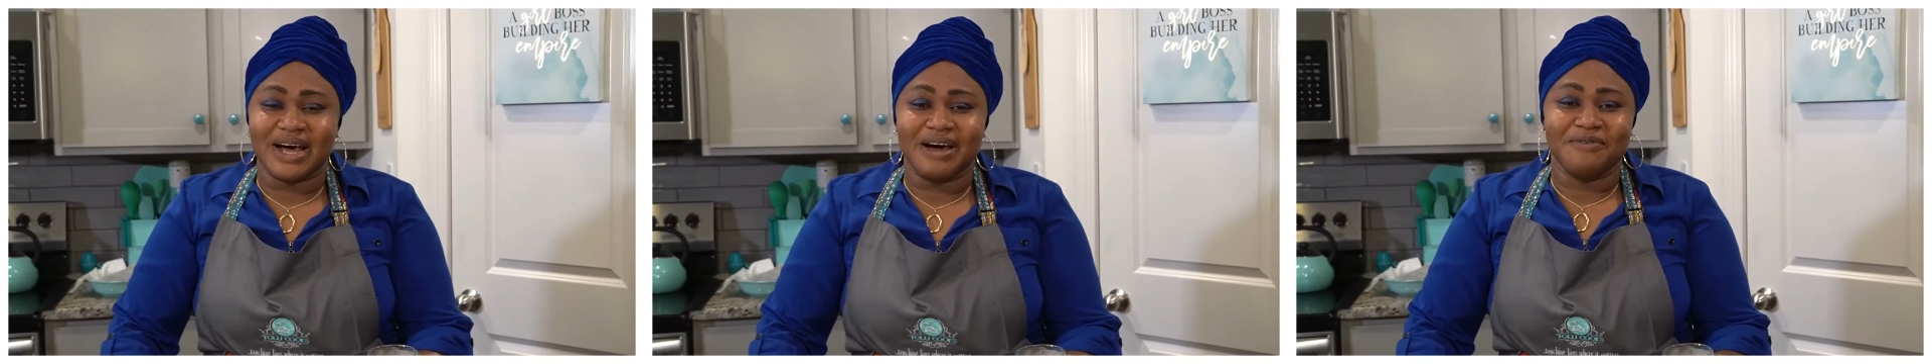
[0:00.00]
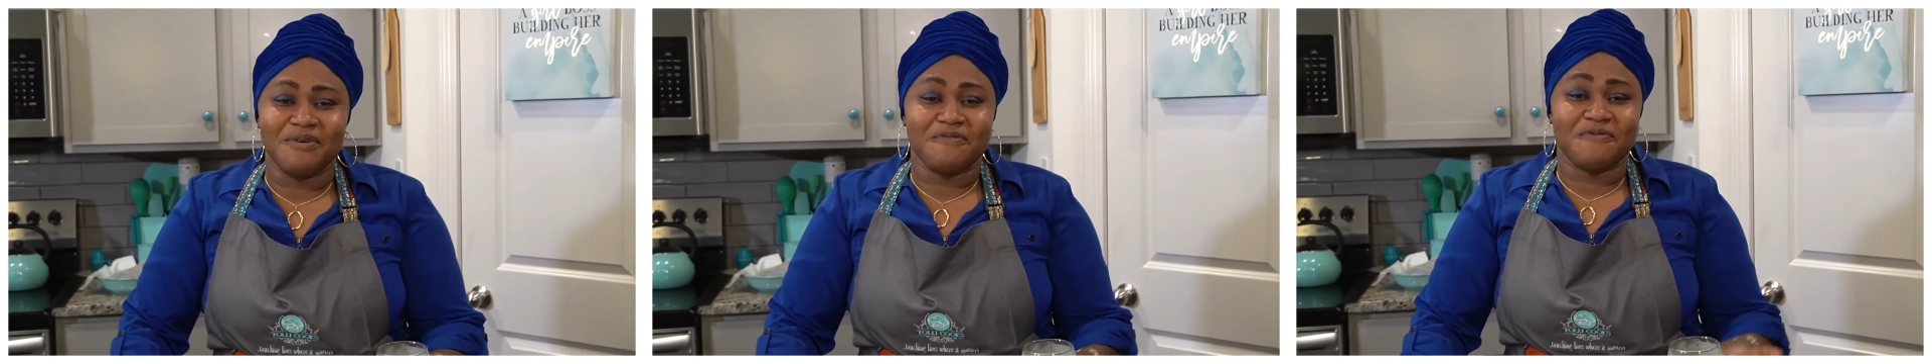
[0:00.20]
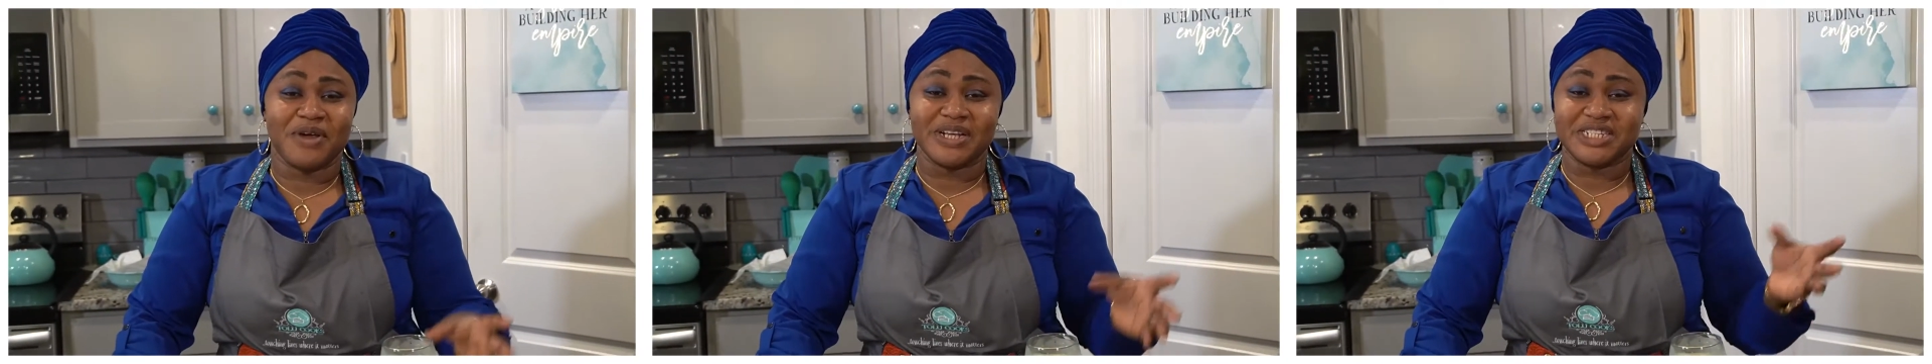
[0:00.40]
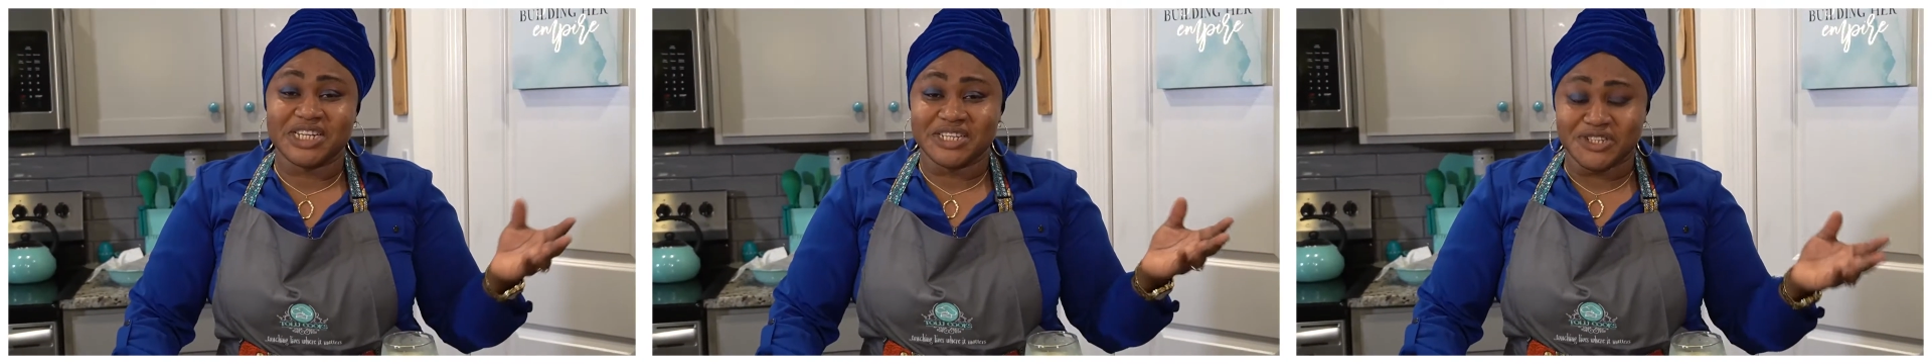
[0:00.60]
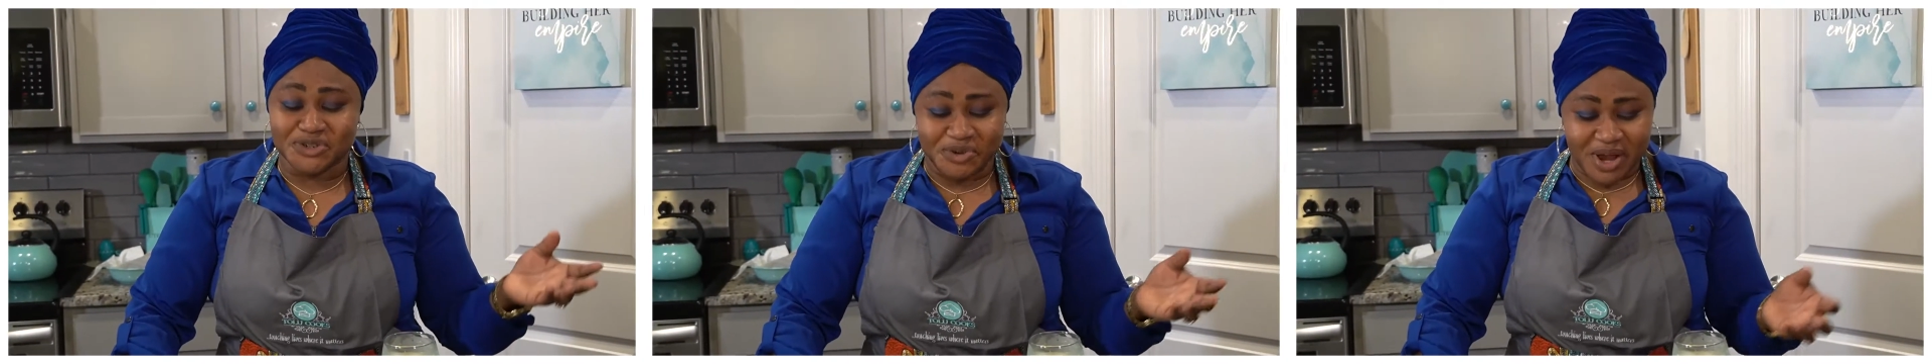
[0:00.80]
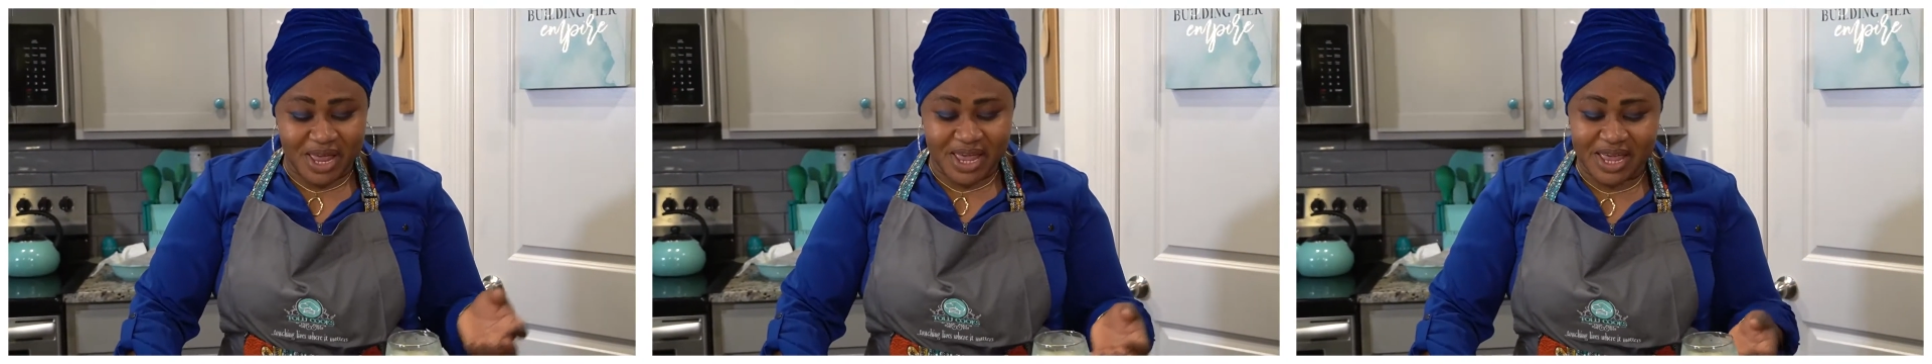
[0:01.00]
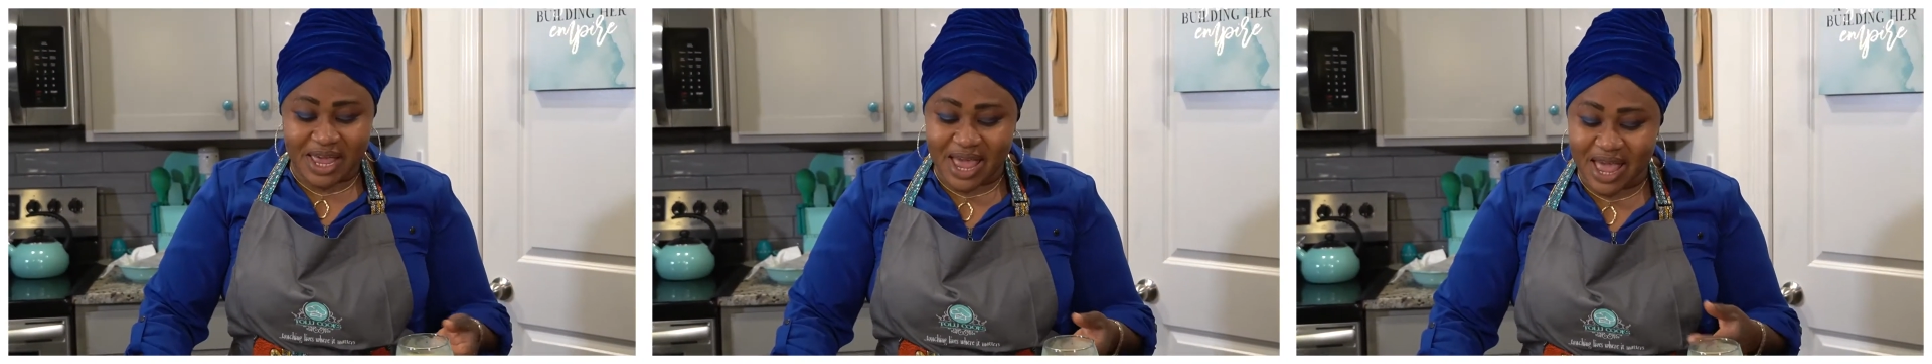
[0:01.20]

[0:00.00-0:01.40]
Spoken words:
refreshing drink